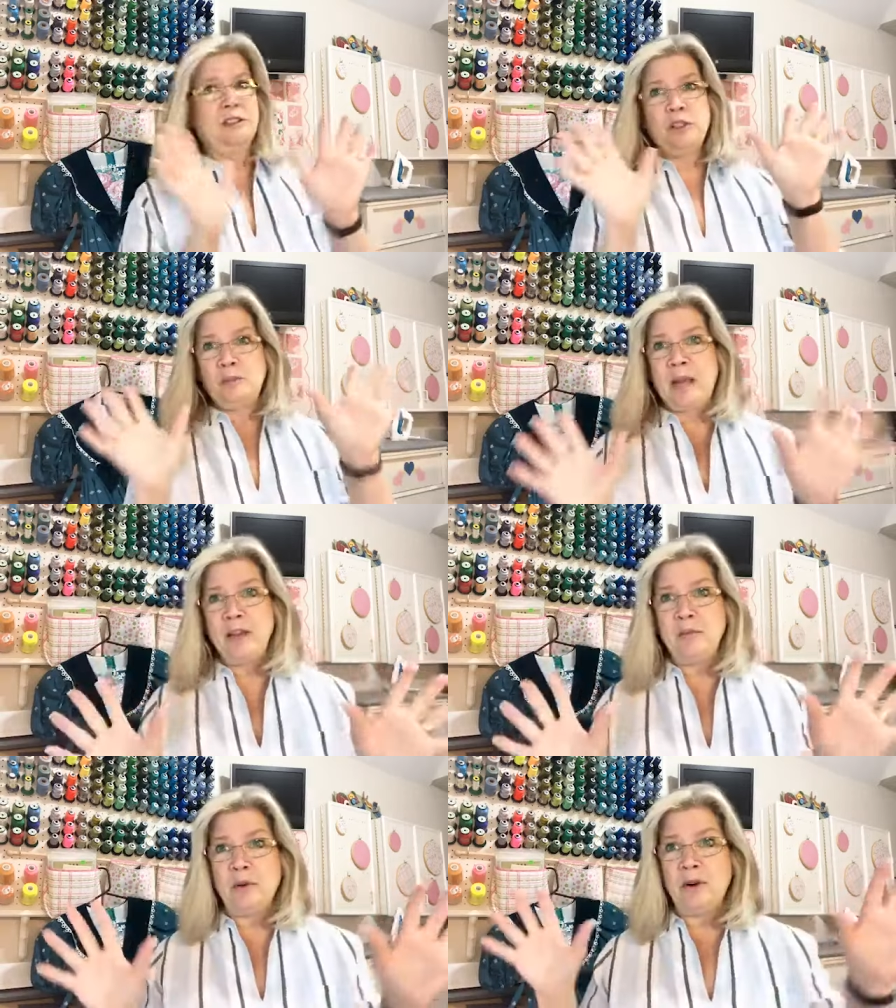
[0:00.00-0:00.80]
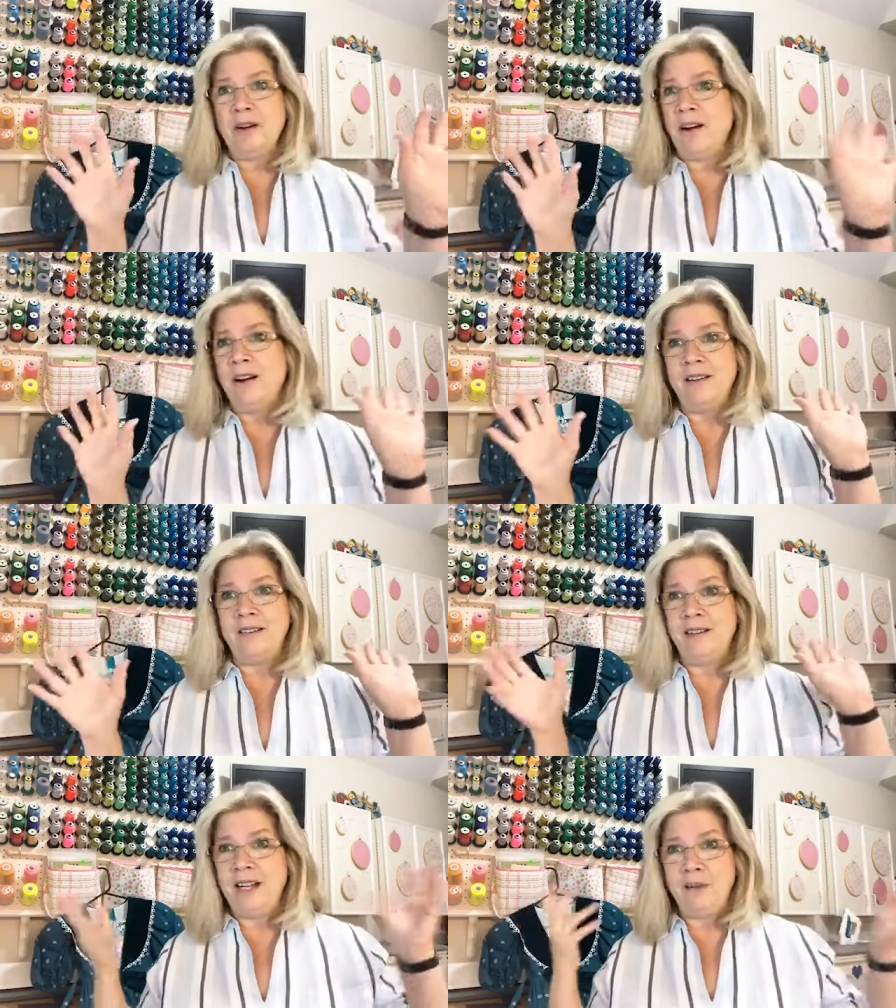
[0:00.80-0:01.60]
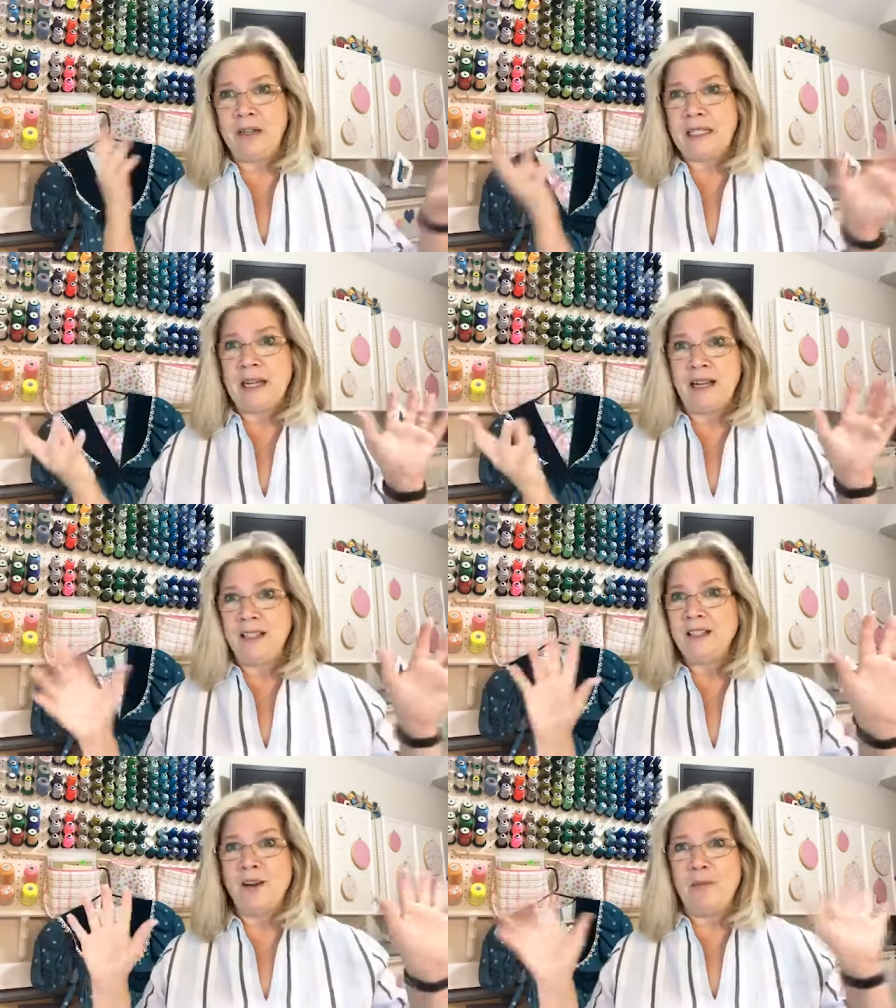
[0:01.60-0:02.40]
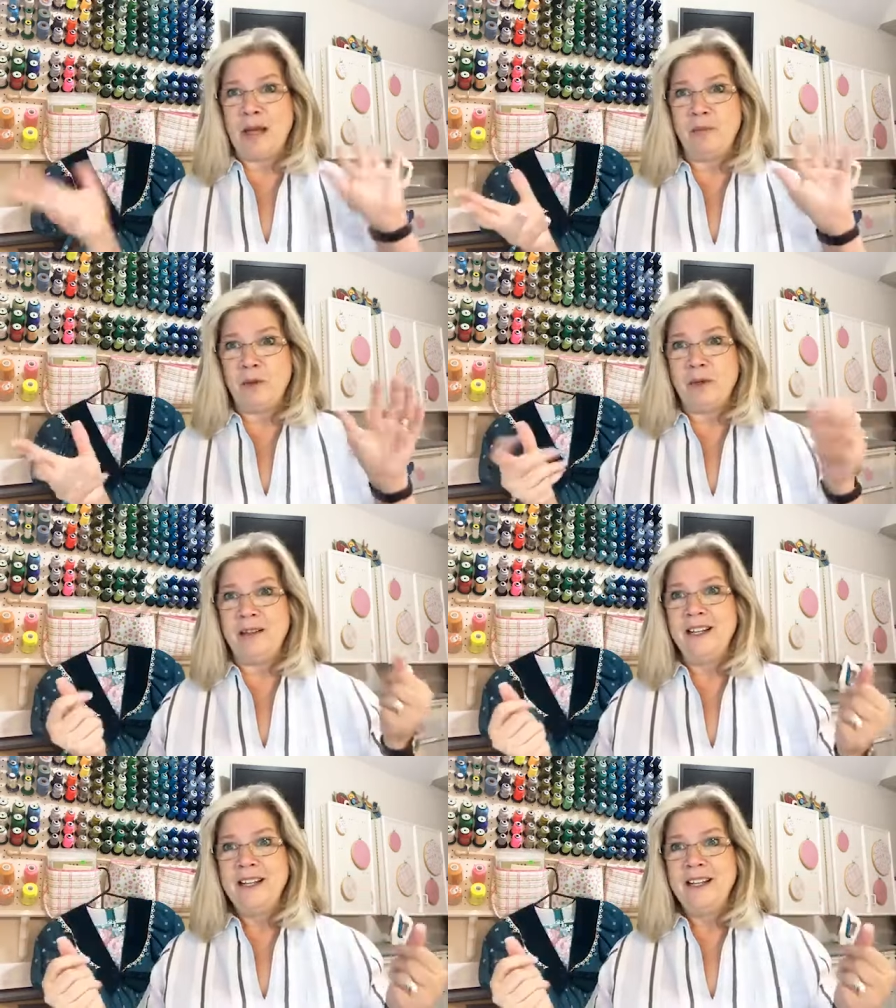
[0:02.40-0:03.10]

there's pegboard on every side. It's all pegboard.